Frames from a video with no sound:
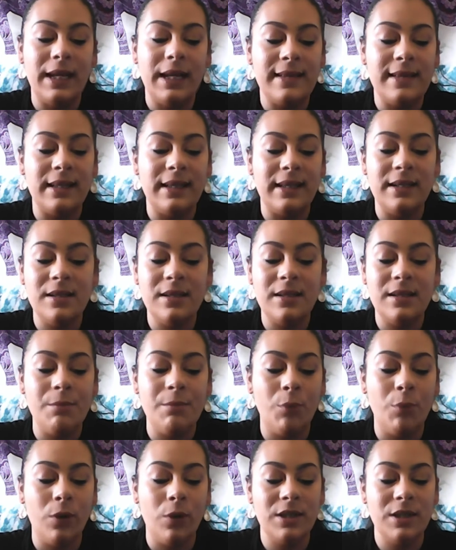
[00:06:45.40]
that it's
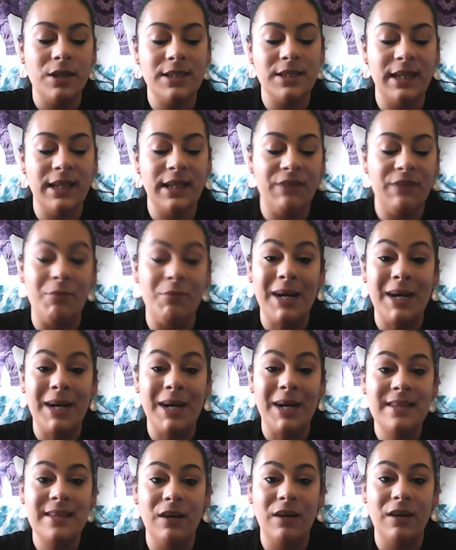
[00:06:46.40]
important to give
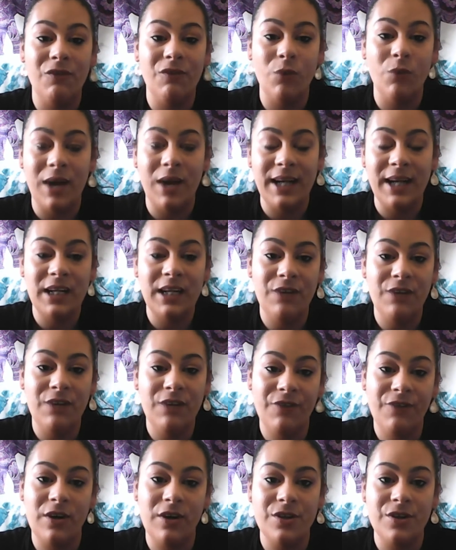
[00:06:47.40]
myself what I need
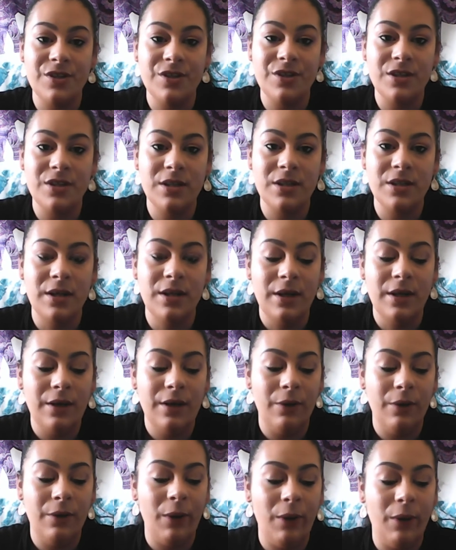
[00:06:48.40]
first.
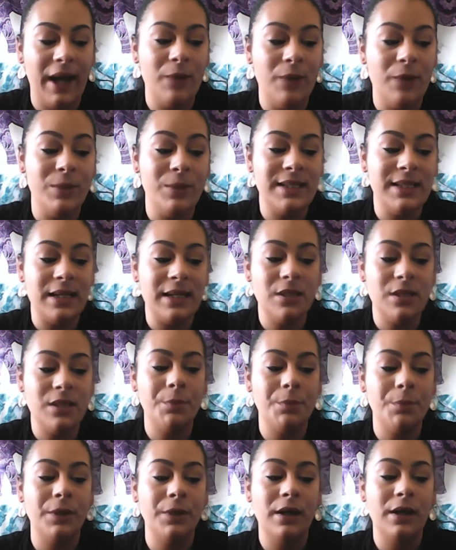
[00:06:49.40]
Okay? We tend to
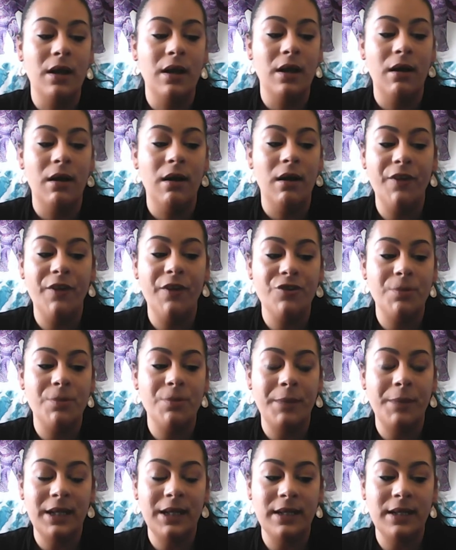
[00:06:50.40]
put others'
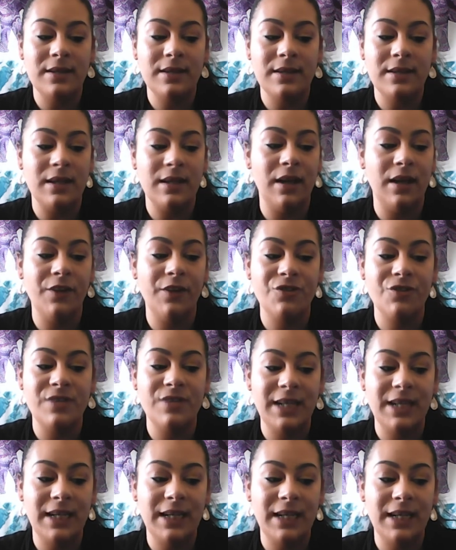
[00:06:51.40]
opinions and others'
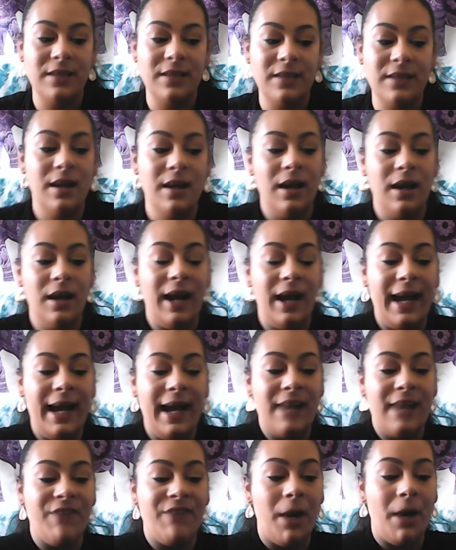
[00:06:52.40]
needs ahead
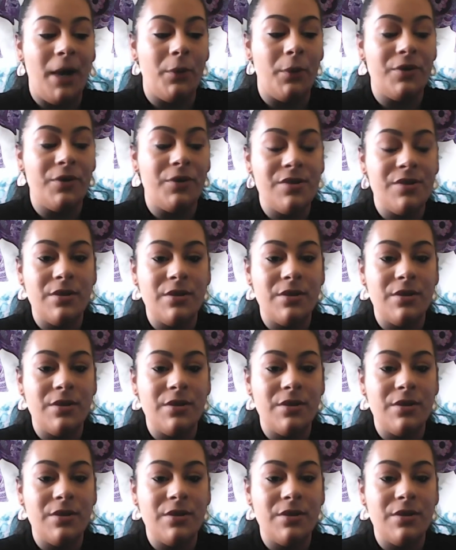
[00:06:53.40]
of ours.